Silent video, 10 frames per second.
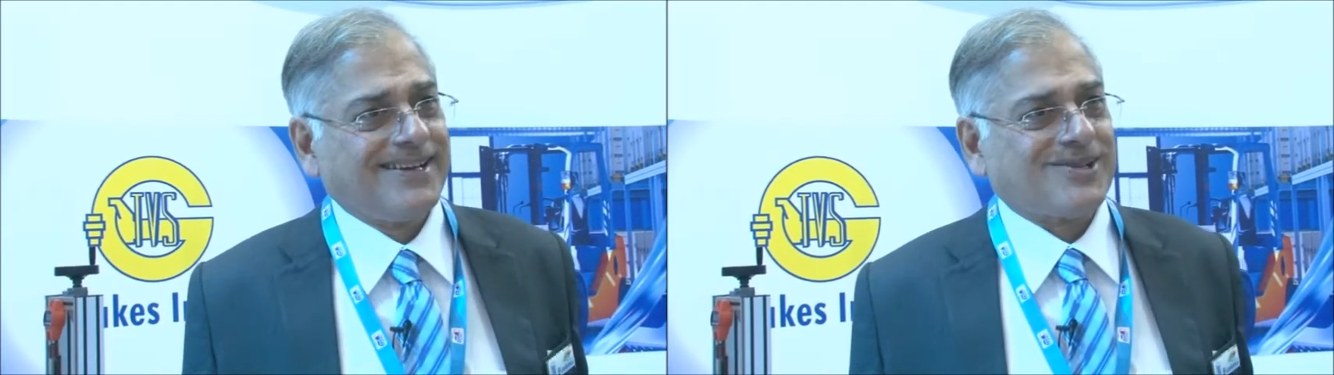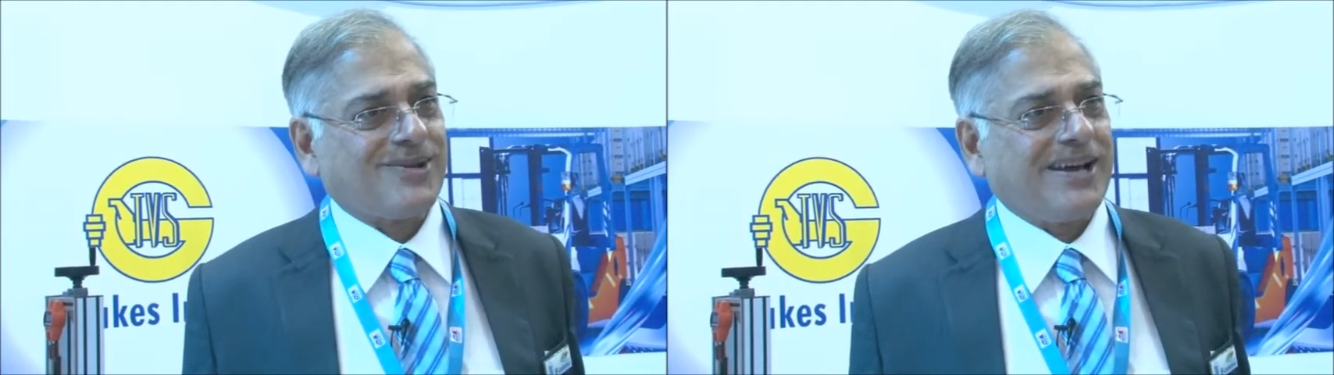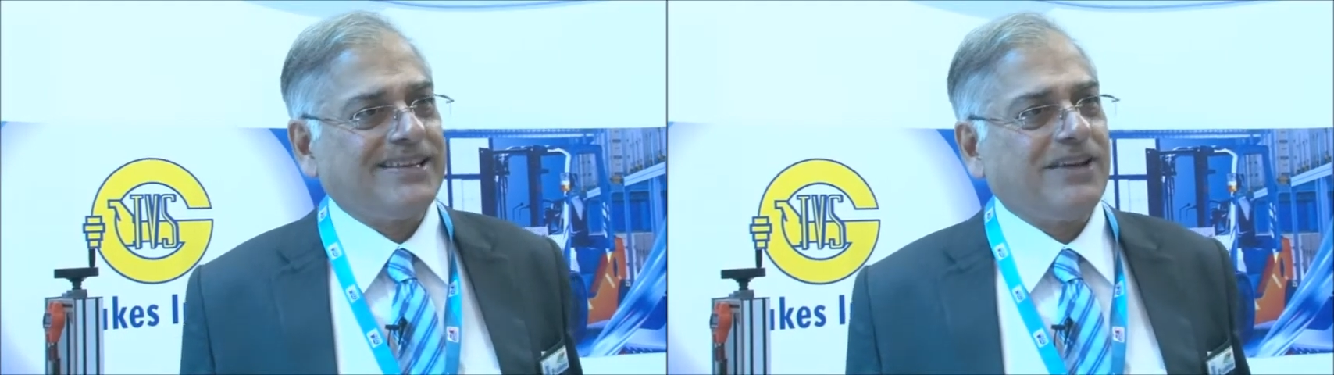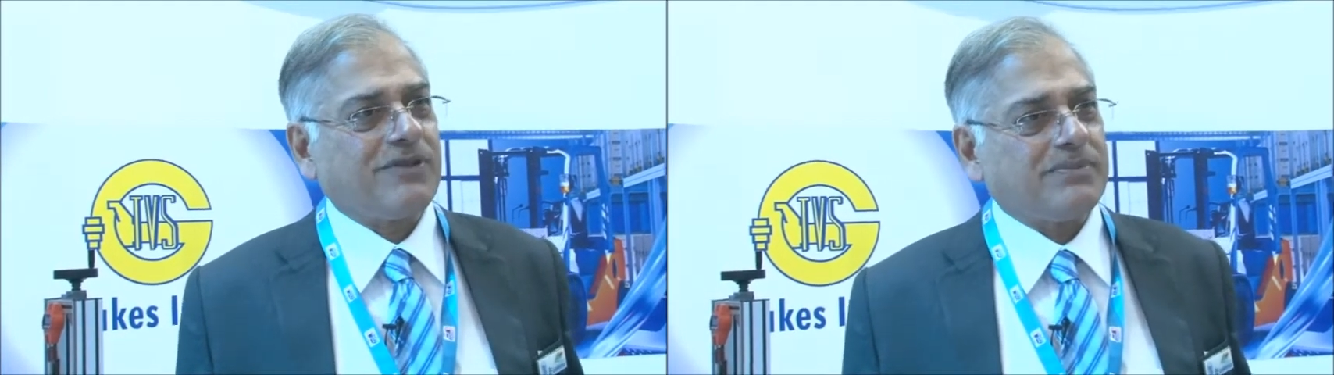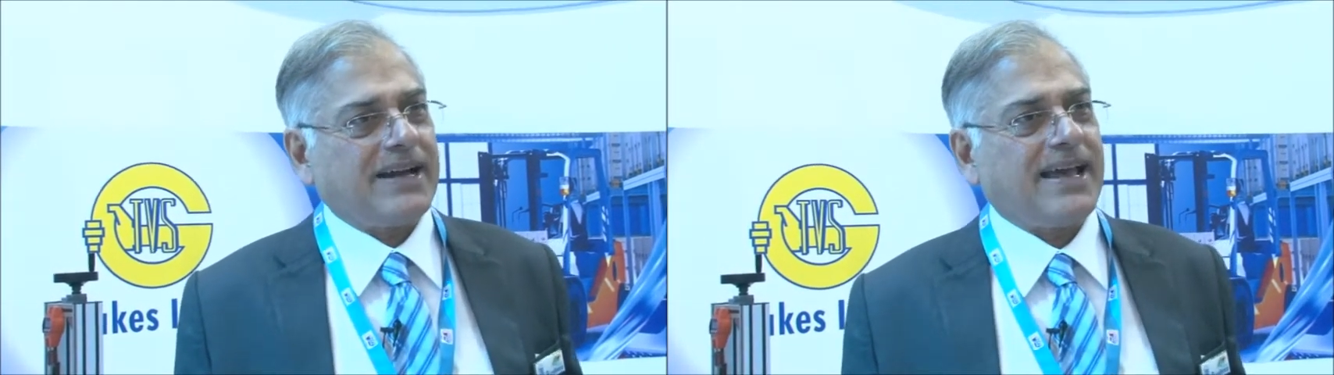So I think
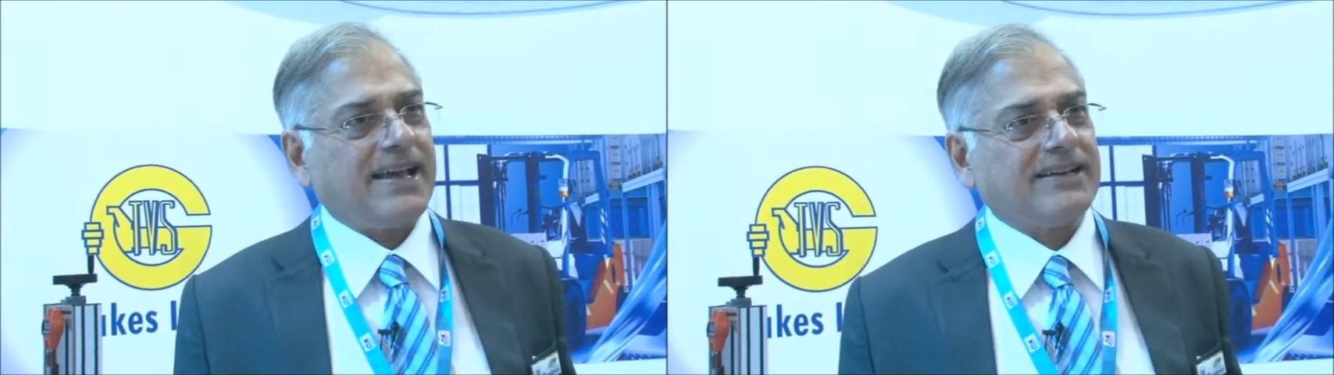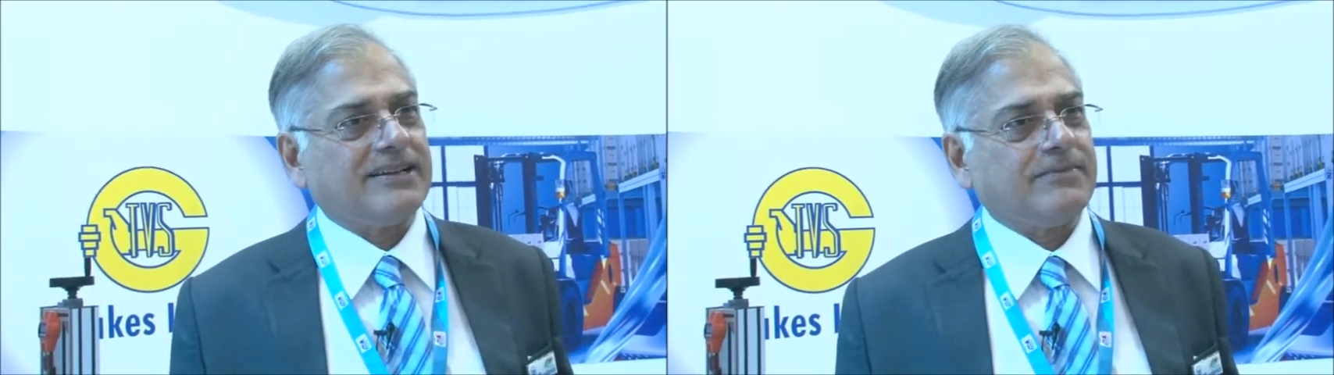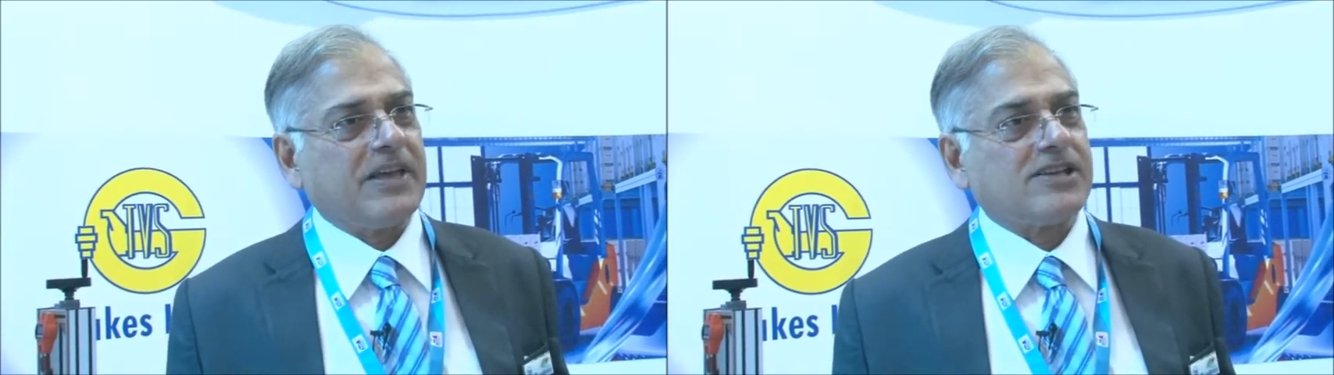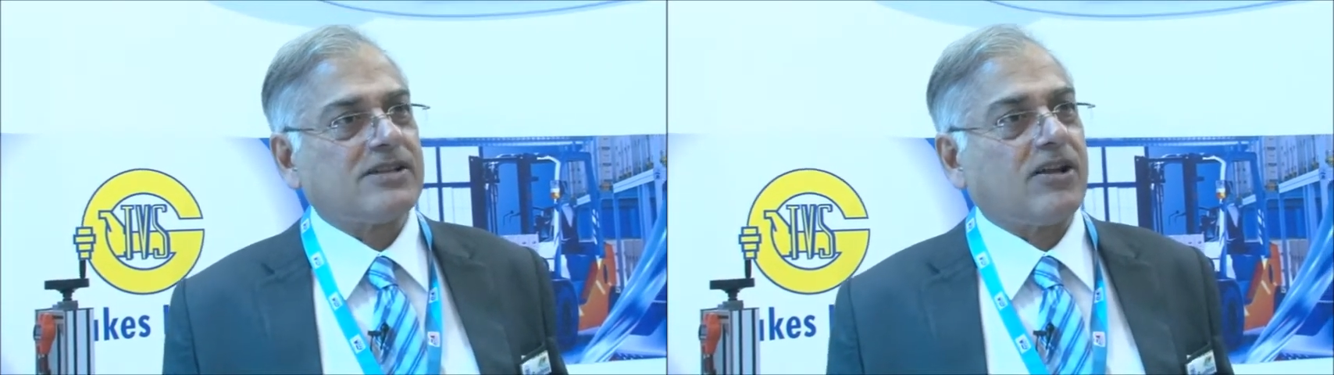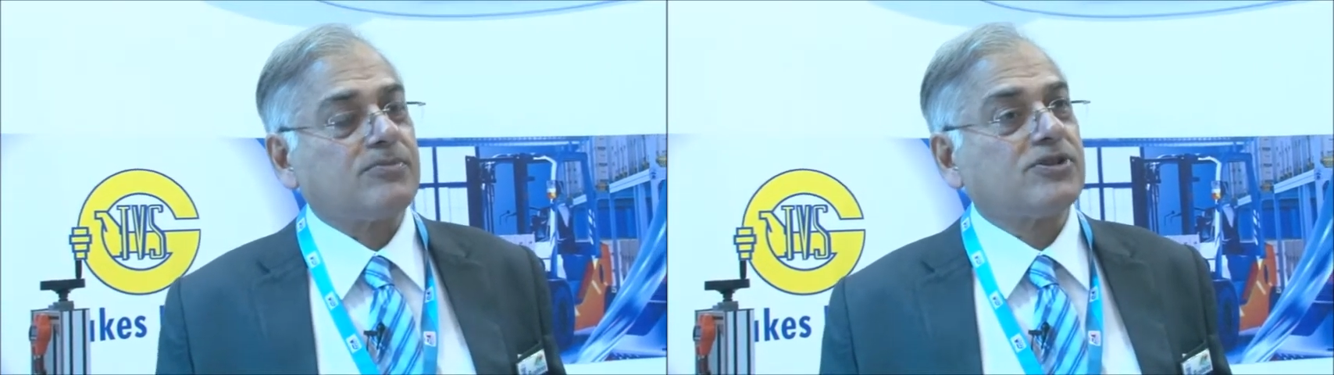from that angle, there's
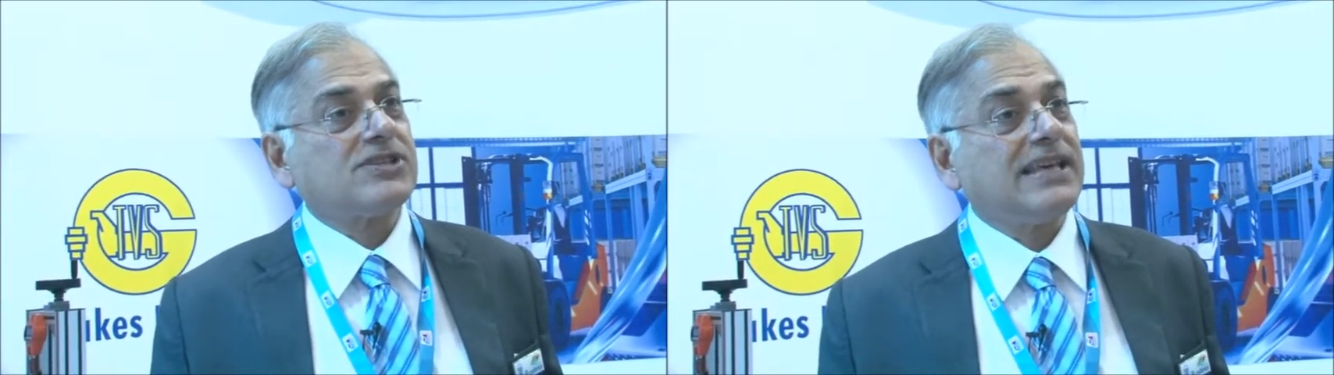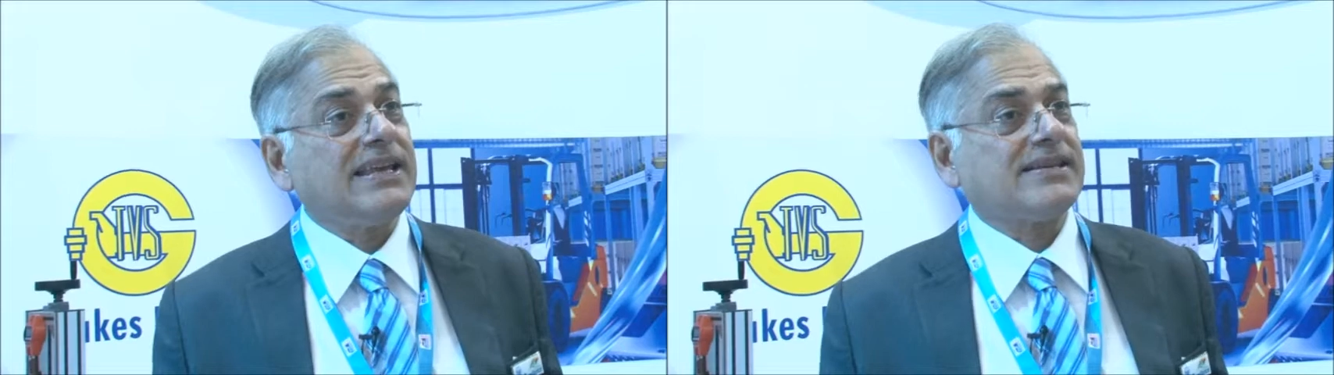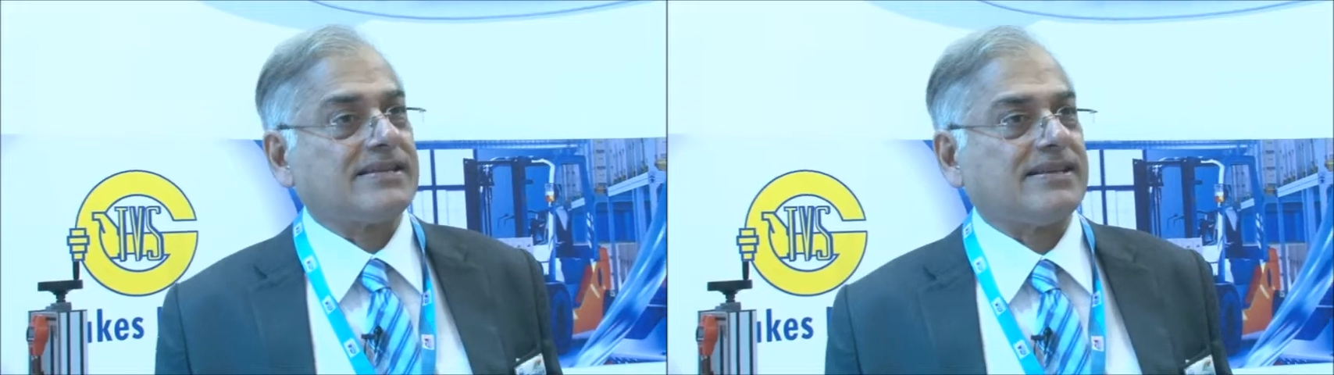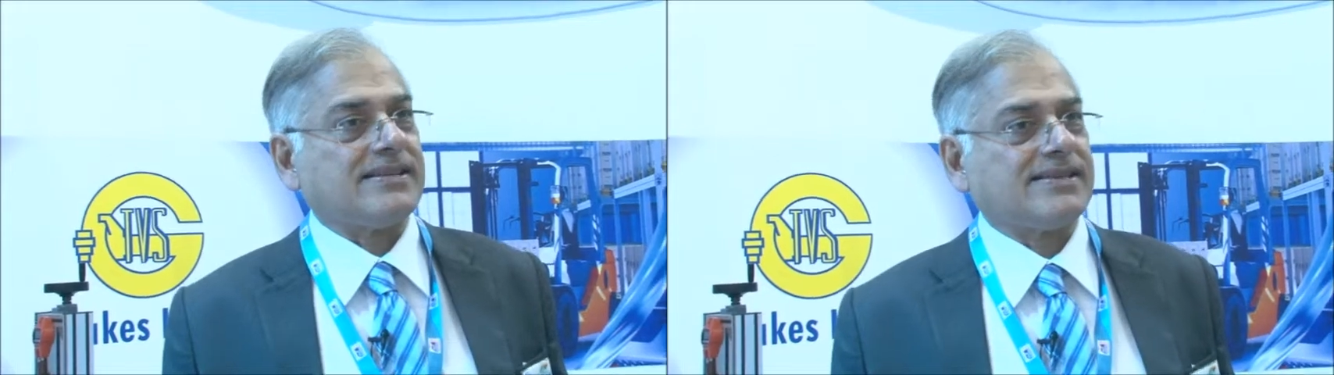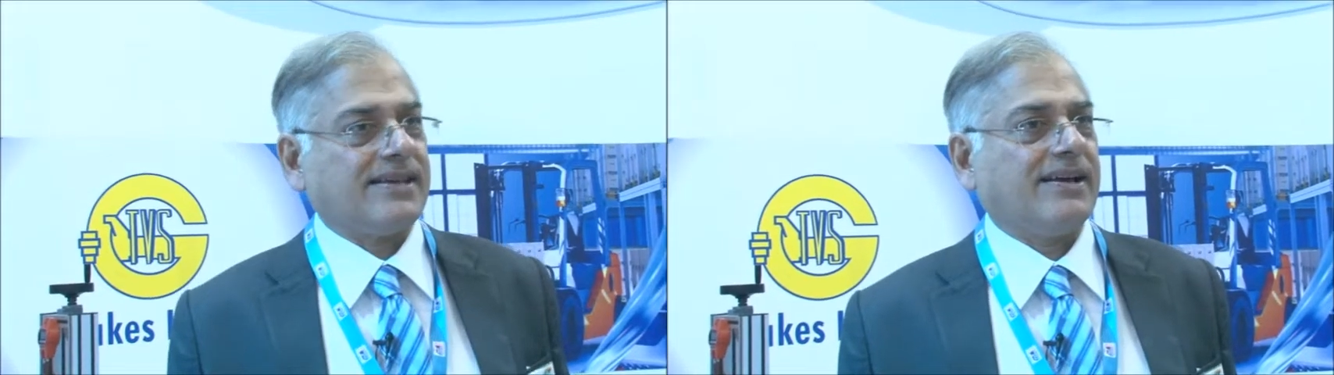a lot more
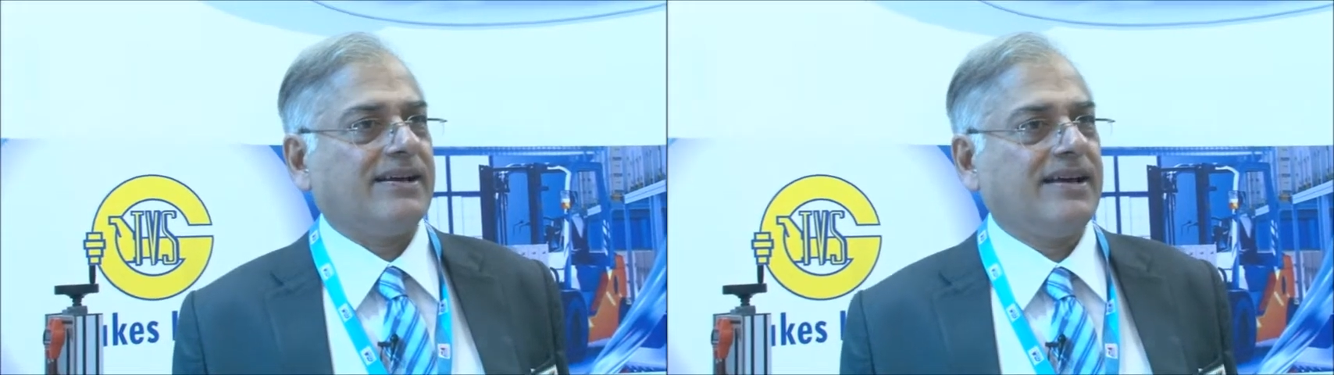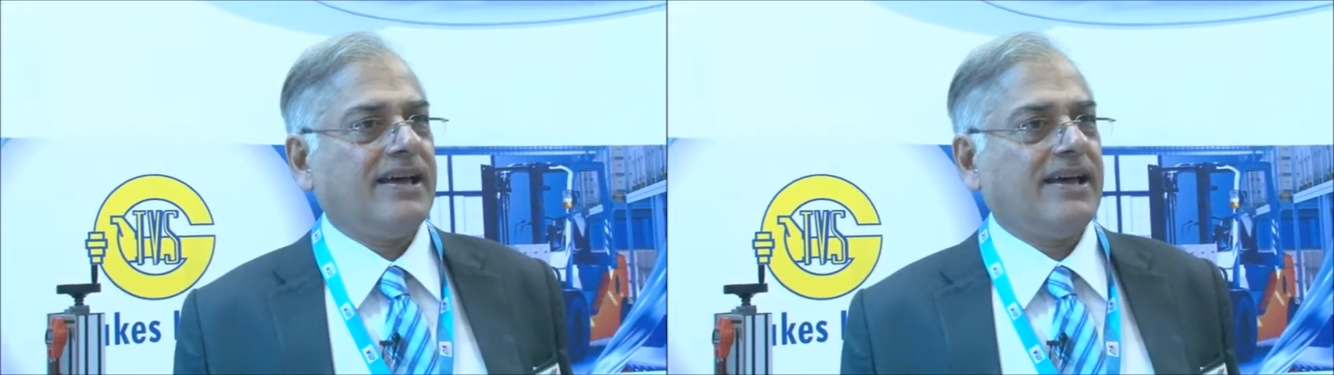seriousness here.